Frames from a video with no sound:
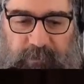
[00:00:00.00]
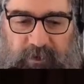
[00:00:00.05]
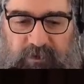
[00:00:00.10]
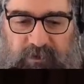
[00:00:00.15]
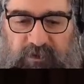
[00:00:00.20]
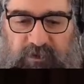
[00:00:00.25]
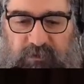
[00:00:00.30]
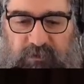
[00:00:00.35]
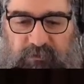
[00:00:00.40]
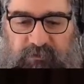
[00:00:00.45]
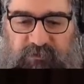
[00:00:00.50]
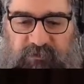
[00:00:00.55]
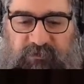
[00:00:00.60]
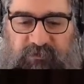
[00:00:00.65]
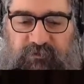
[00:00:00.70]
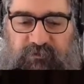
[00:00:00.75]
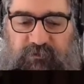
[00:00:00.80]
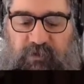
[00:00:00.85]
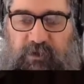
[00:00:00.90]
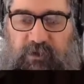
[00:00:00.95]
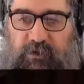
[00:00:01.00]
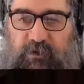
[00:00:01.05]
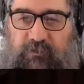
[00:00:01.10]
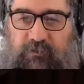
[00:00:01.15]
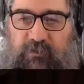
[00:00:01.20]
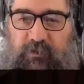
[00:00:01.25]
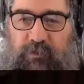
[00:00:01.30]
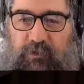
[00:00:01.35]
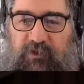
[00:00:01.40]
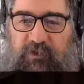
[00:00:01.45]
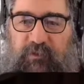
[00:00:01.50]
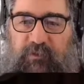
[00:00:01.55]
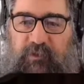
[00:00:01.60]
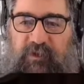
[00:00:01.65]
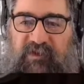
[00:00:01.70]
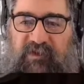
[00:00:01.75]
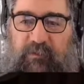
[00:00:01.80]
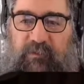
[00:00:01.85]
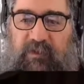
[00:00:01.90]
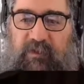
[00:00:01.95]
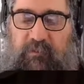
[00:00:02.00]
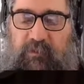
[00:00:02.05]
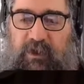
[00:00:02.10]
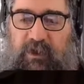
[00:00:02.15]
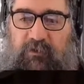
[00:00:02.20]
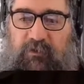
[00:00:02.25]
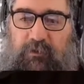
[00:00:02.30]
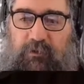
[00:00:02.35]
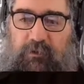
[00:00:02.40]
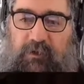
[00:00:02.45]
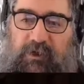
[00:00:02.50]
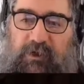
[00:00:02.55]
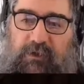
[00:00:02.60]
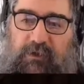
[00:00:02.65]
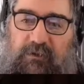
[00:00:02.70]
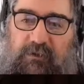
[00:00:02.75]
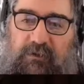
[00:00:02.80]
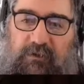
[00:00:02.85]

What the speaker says: you'd struggle if you wanted to bring something big through here.